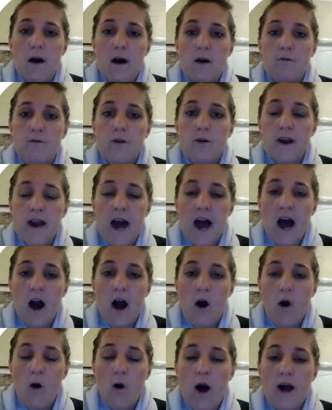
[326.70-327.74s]
for
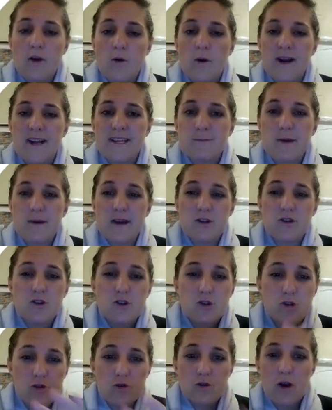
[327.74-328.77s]
now, I don't want to spend
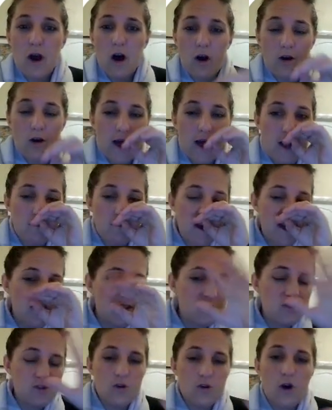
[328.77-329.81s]
too long and make
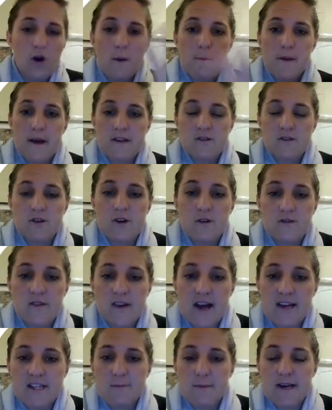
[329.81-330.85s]
this too complex in terms of
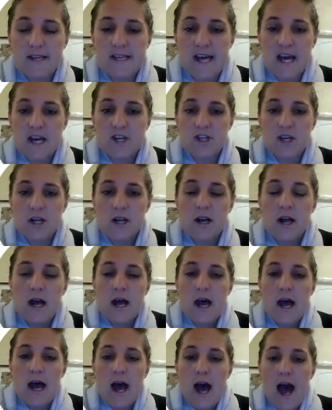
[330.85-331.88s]
customization,
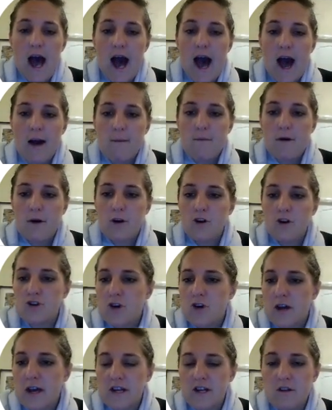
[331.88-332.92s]
because
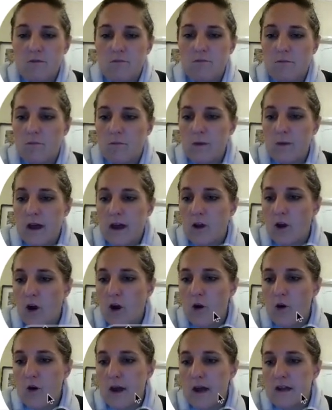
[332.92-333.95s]
we can go
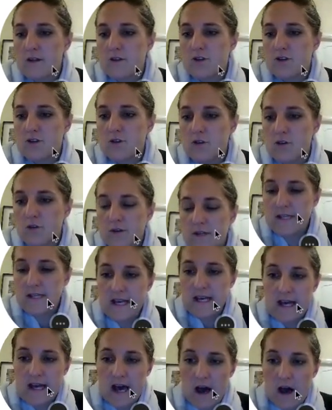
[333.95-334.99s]
into, you'll
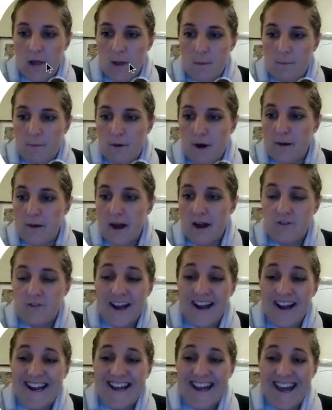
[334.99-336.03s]
see here on the bottom left, you
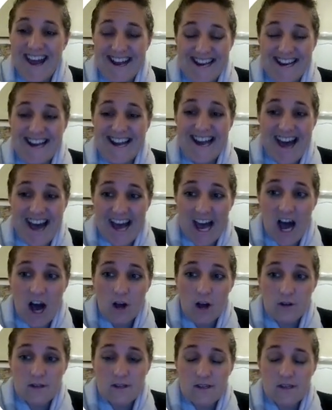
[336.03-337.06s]
can click edit
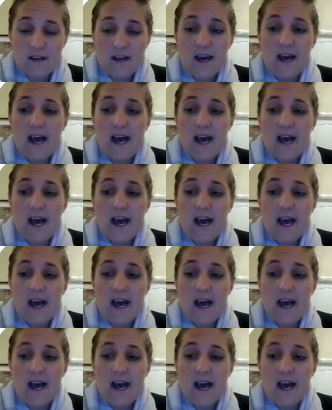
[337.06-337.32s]
layout,